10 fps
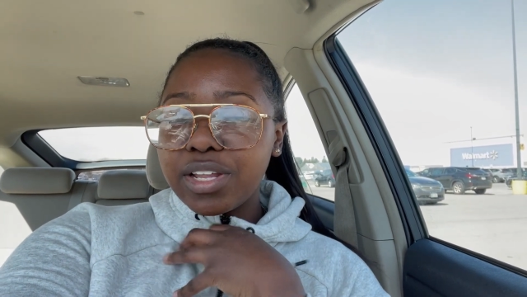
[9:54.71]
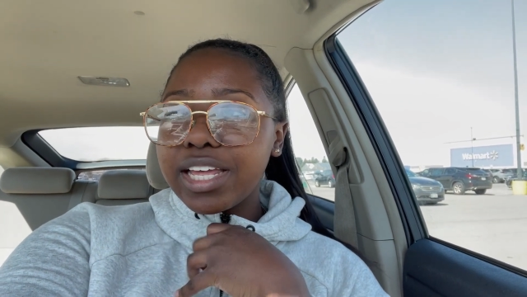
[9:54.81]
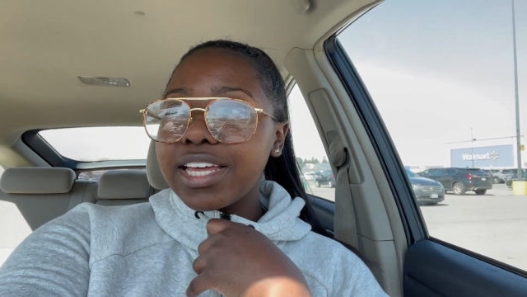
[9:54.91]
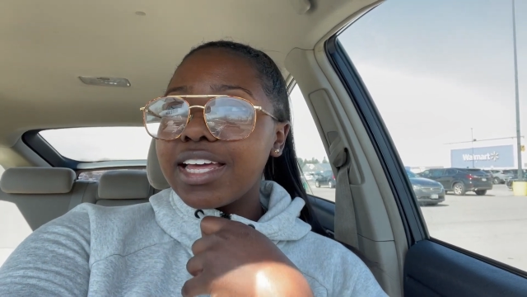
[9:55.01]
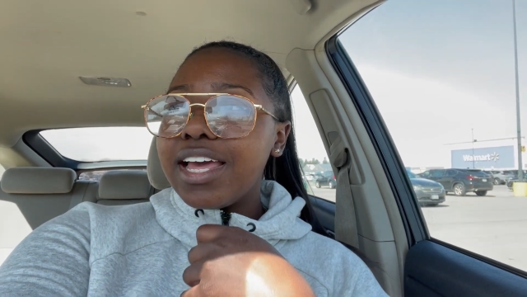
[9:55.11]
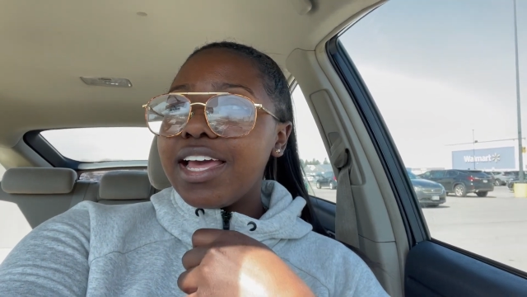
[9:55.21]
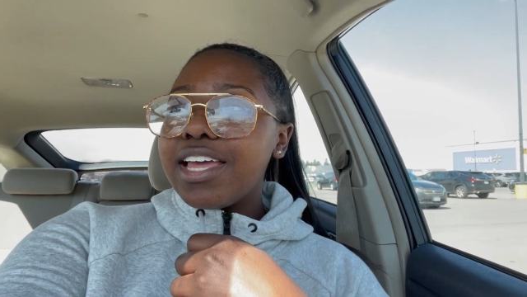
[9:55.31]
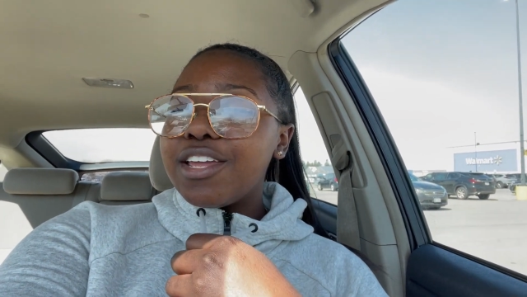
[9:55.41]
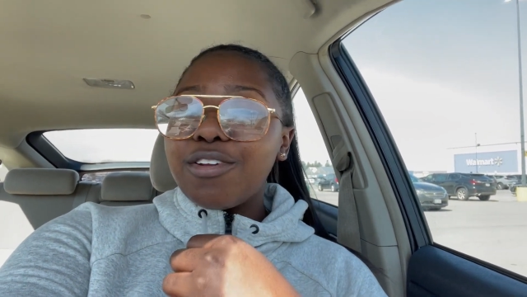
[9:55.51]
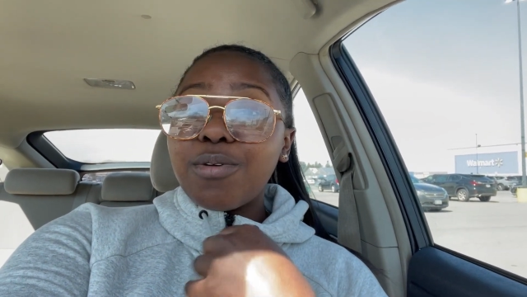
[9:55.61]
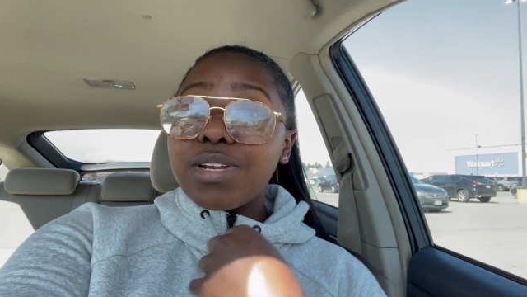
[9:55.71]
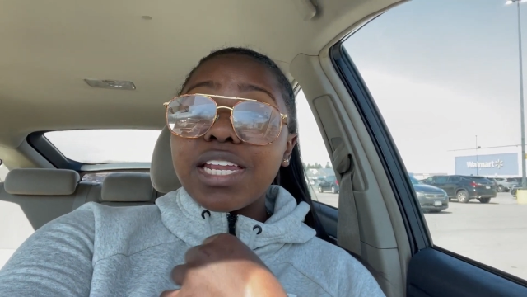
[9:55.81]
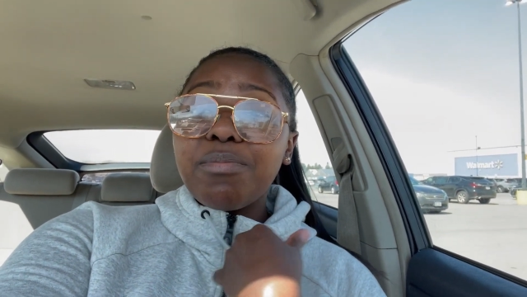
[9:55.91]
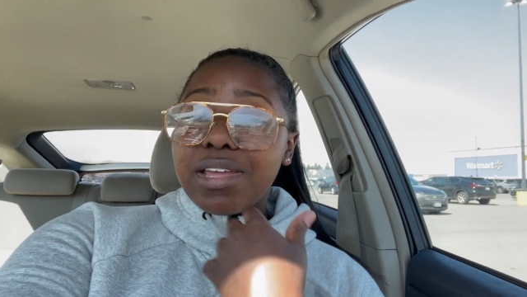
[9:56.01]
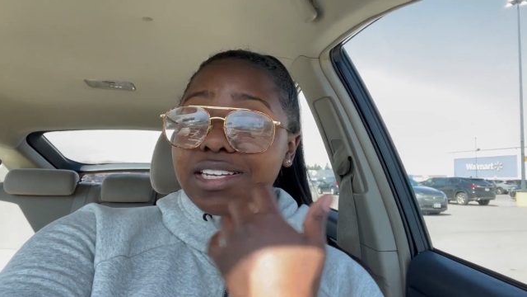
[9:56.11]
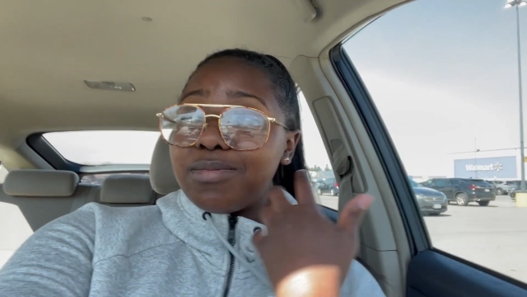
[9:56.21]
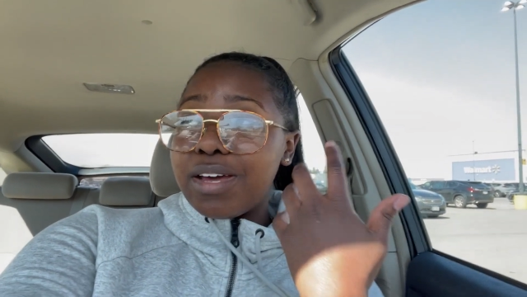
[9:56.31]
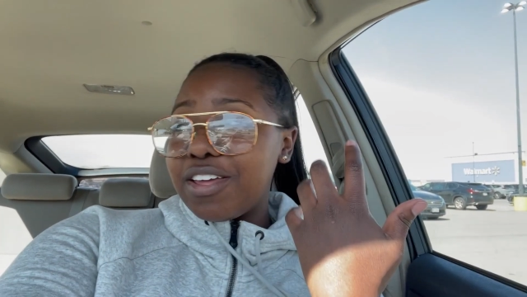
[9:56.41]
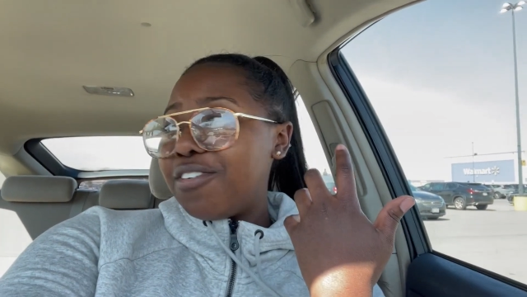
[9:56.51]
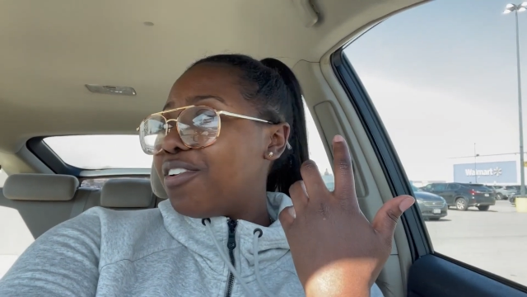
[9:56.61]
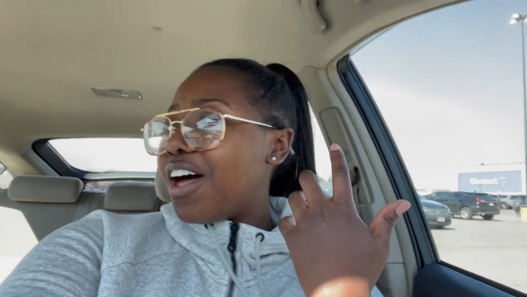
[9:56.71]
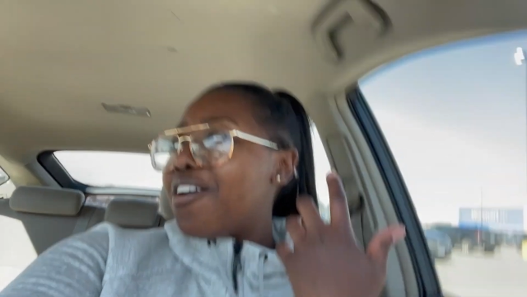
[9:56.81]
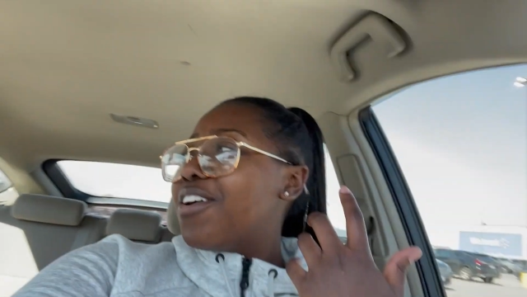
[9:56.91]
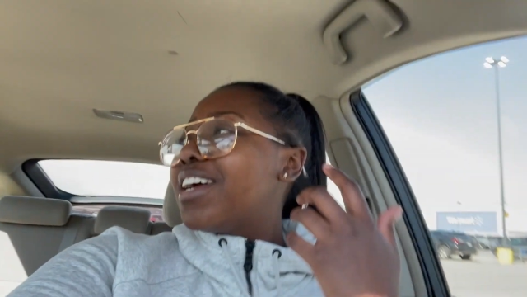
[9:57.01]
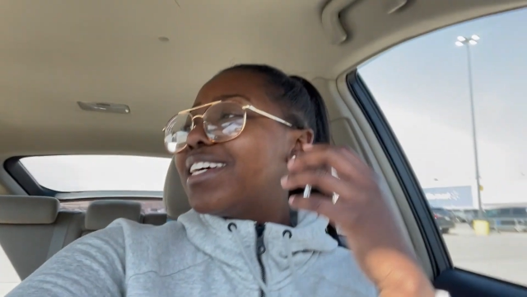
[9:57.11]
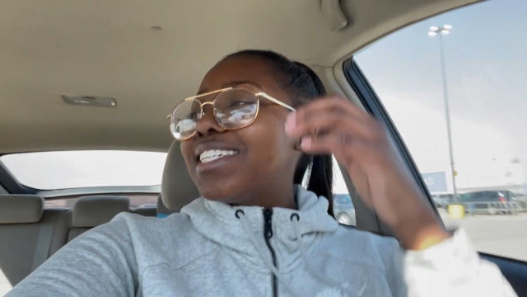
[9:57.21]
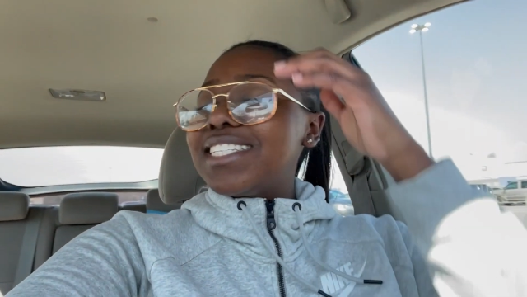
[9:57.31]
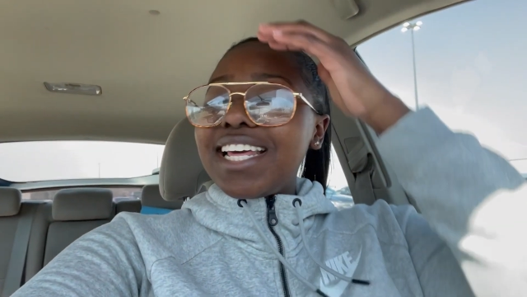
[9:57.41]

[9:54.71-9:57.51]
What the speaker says: Like, you don't need a man to buy you flowers.